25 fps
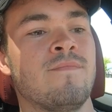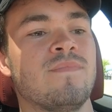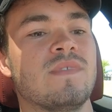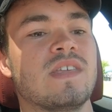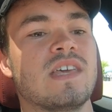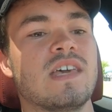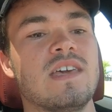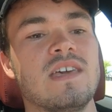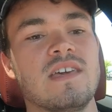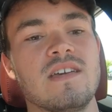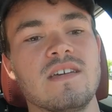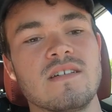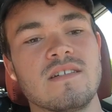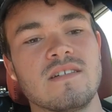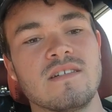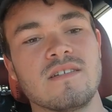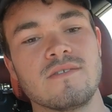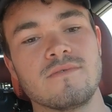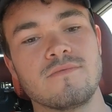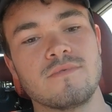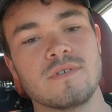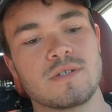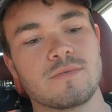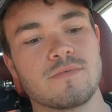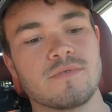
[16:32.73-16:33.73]
Kia,
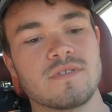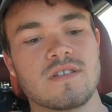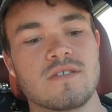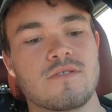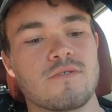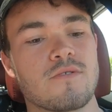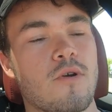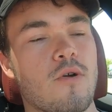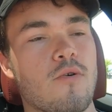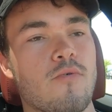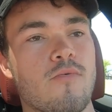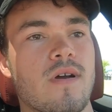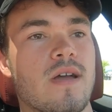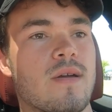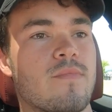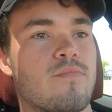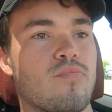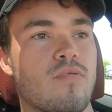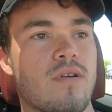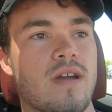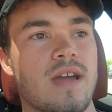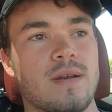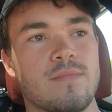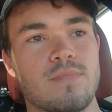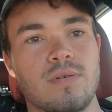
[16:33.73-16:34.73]
which was a throwaway
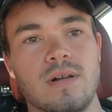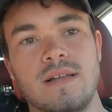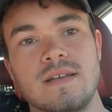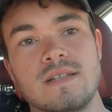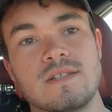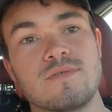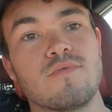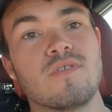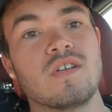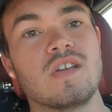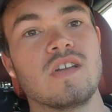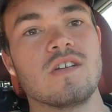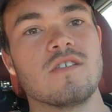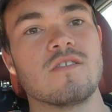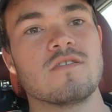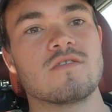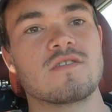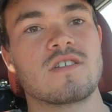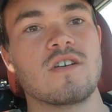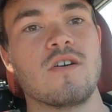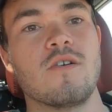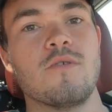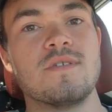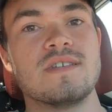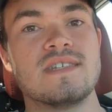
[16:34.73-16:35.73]
brand probably 20 years
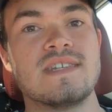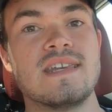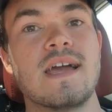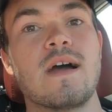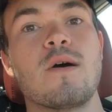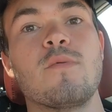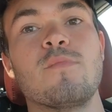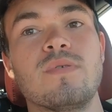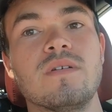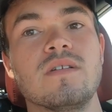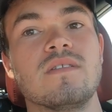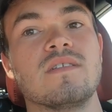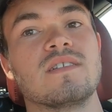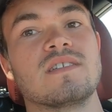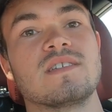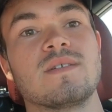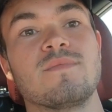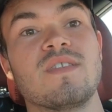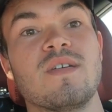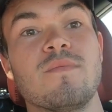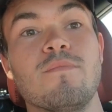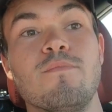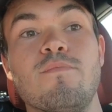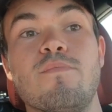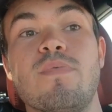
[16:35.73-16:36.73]
ago, is now building some
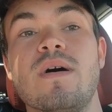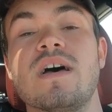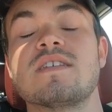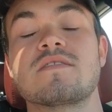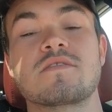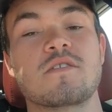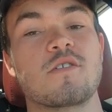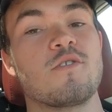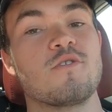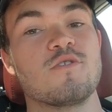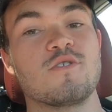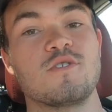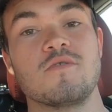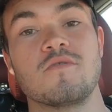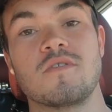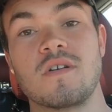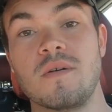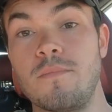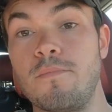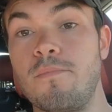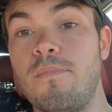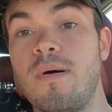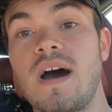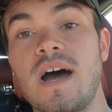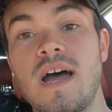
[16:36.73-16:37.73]
of the best cars you
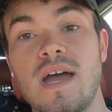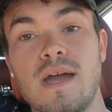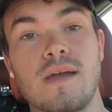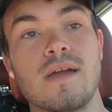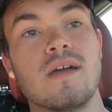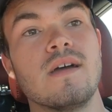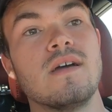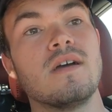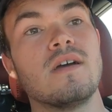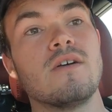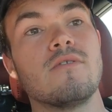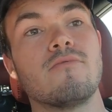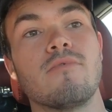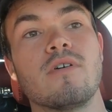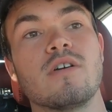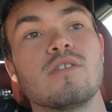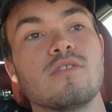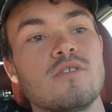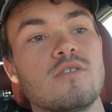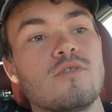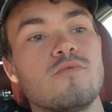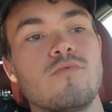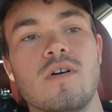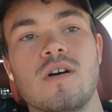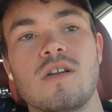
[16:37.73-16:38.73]
can buy, whether
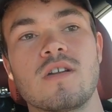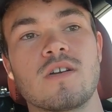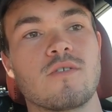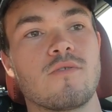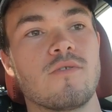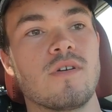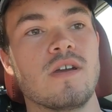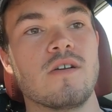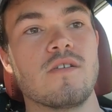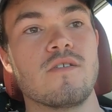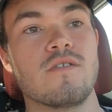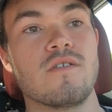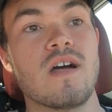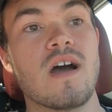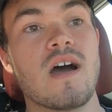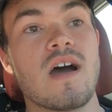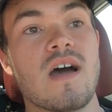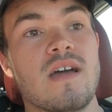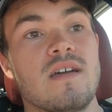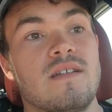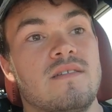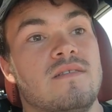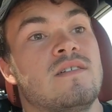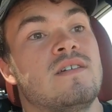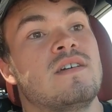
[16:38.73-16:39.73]
you want to agree or
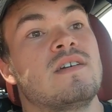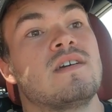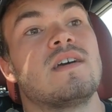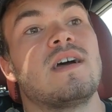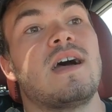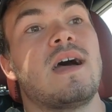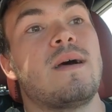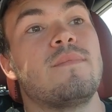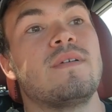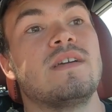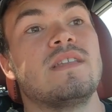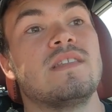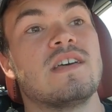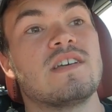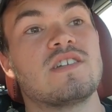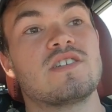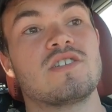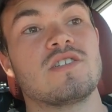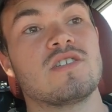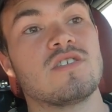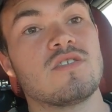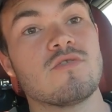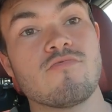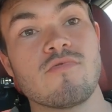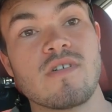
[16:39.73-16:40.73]
not. I mean, that's
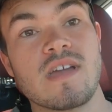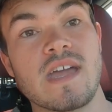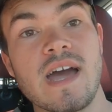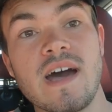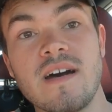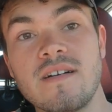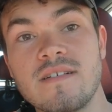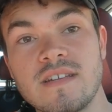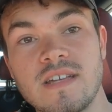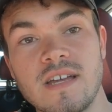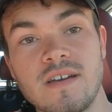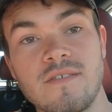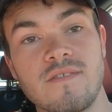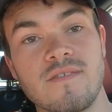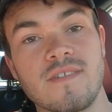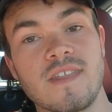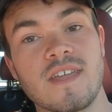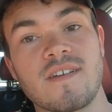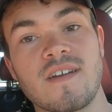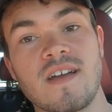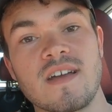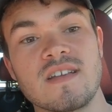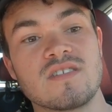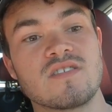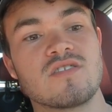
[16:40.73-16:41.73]
just the reality of it. They
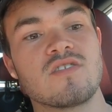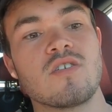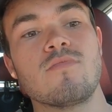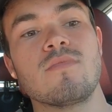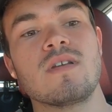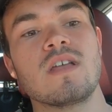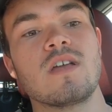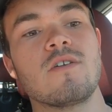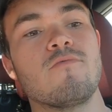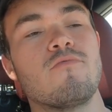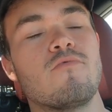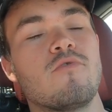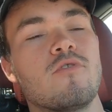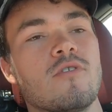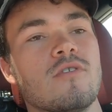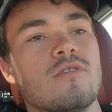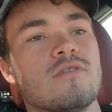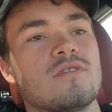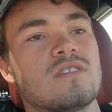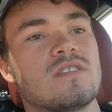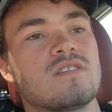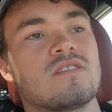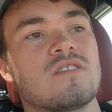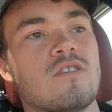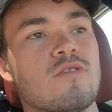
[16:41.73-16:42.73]
got so many
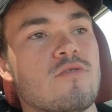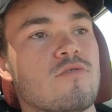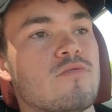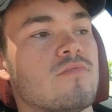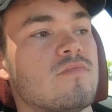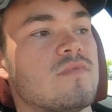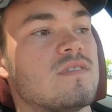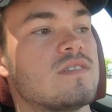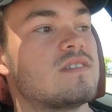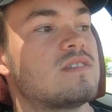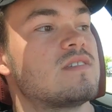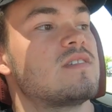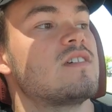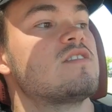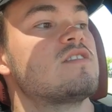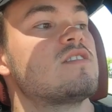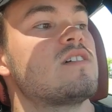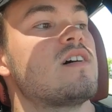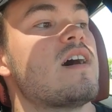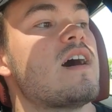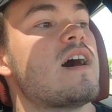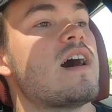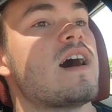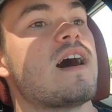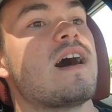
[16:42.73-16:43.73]
awards, such a
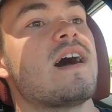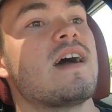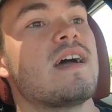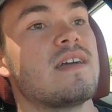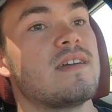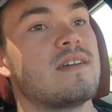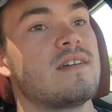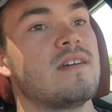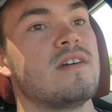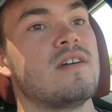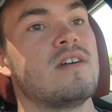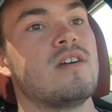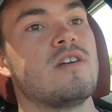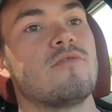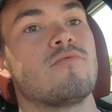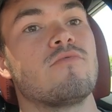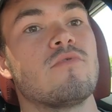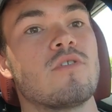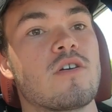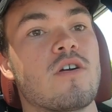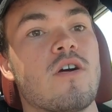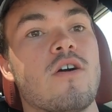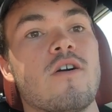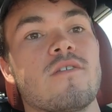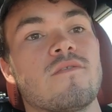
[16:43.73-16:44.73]
high
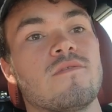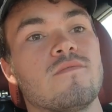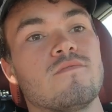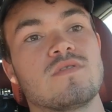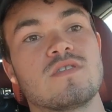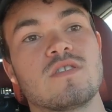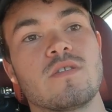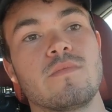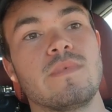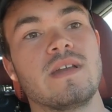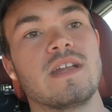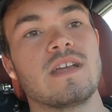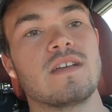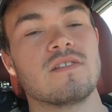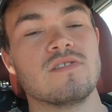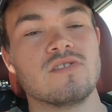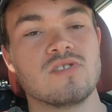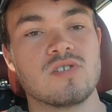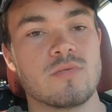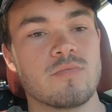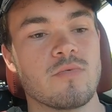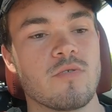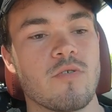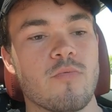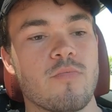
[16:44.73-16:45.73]
regard from so many
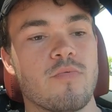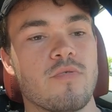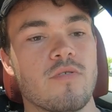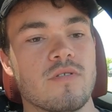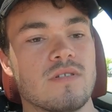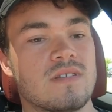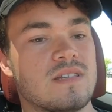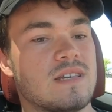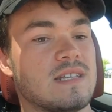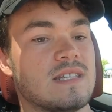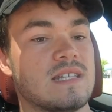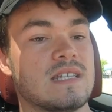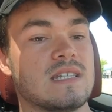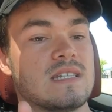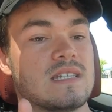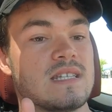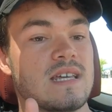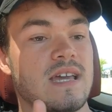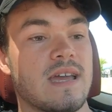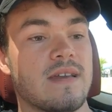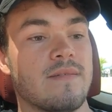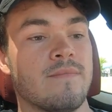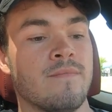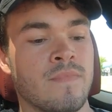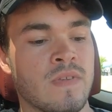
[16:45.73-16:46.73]
consumer reports. It's
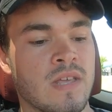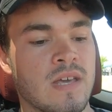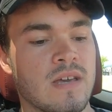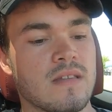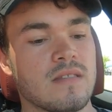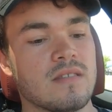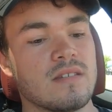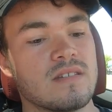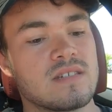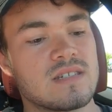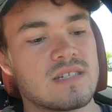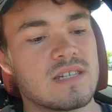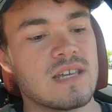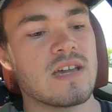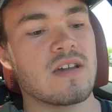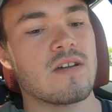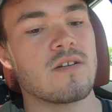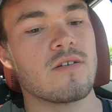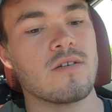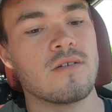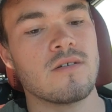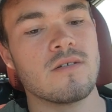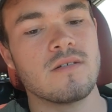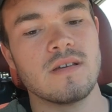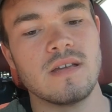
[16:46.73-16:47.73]
insane. The
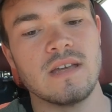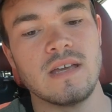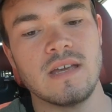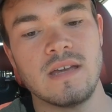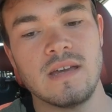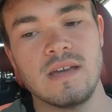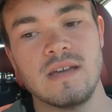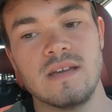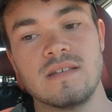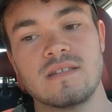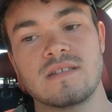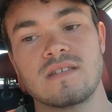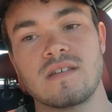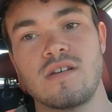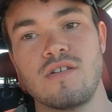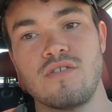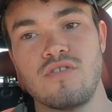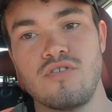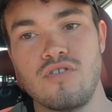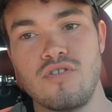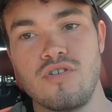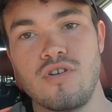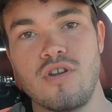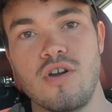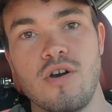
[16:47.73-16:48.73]
Stinger is
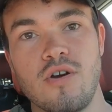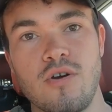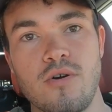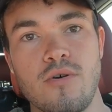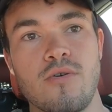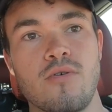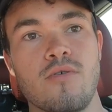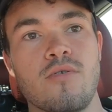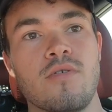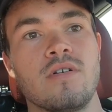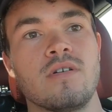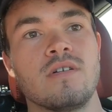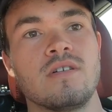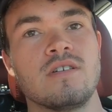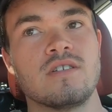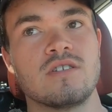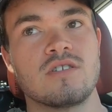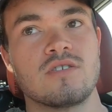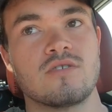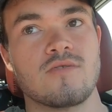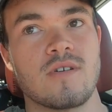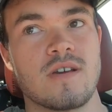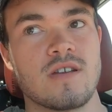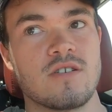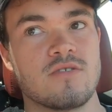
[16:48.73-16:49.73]
no
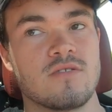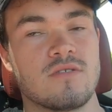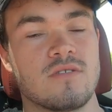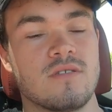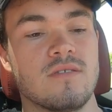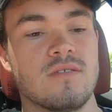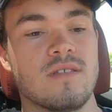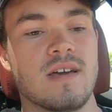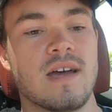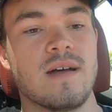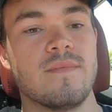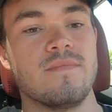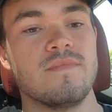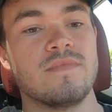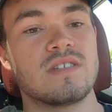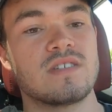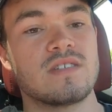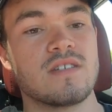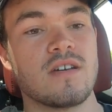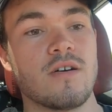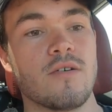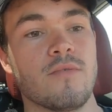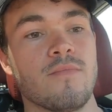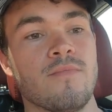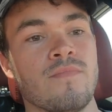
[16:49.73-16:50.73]
stranger to that.
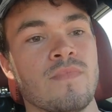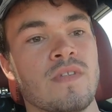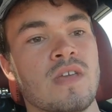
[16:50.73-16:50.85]
So